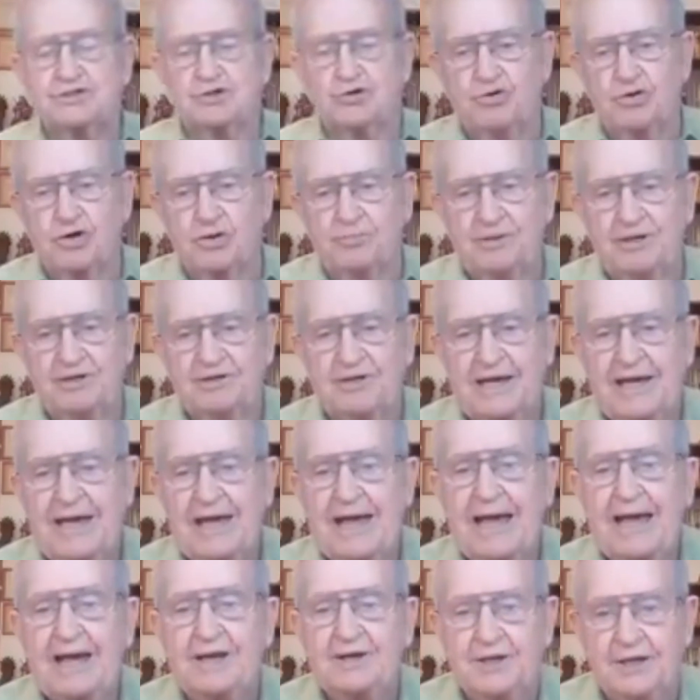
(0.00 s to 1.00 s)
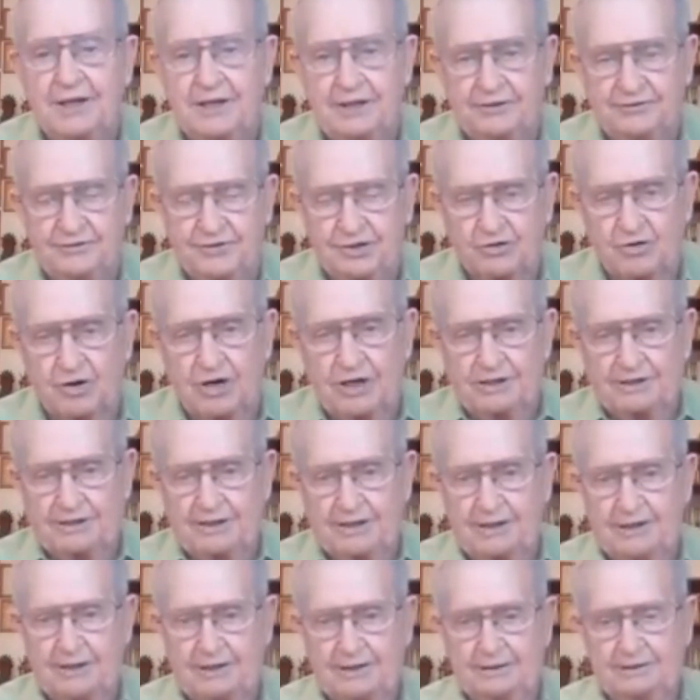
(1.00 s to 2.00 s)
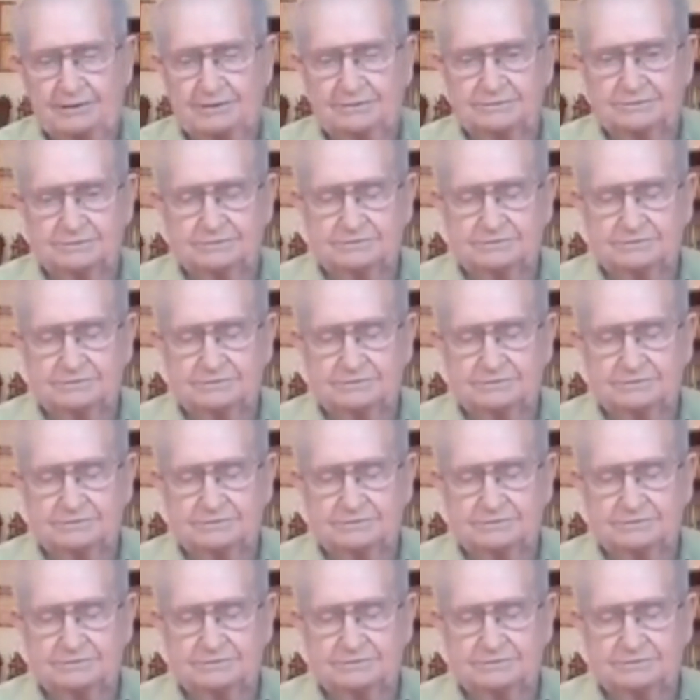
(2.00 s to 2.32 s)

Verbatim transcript: going to be the high day, the great day